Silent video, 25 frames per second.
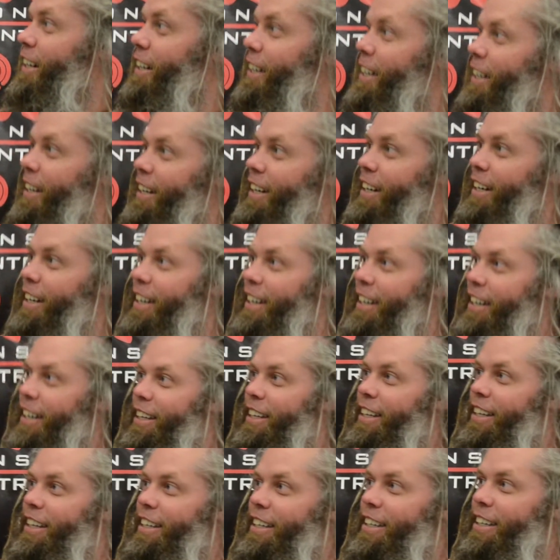
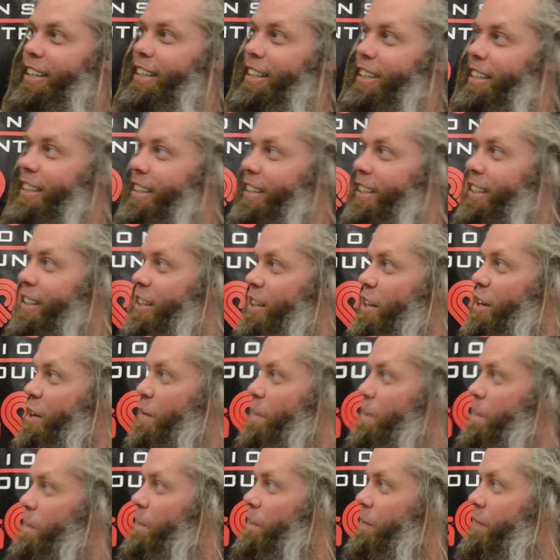
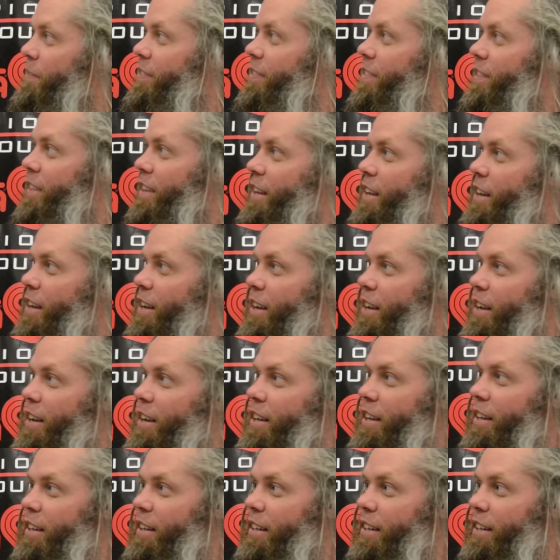
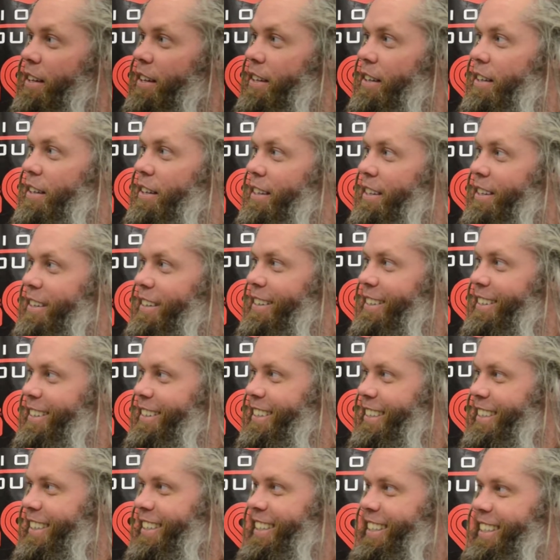
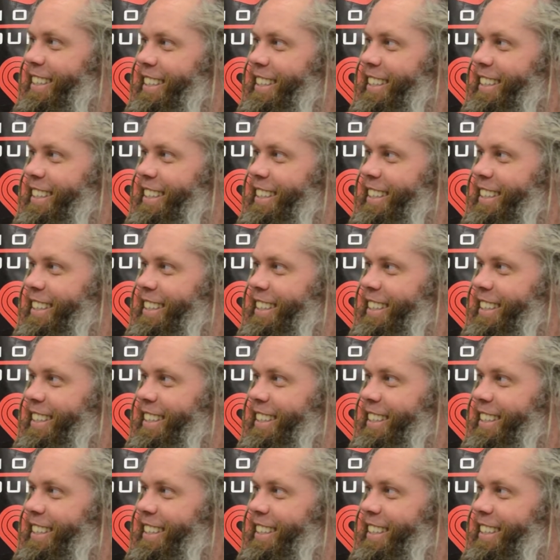This person isn't speaking.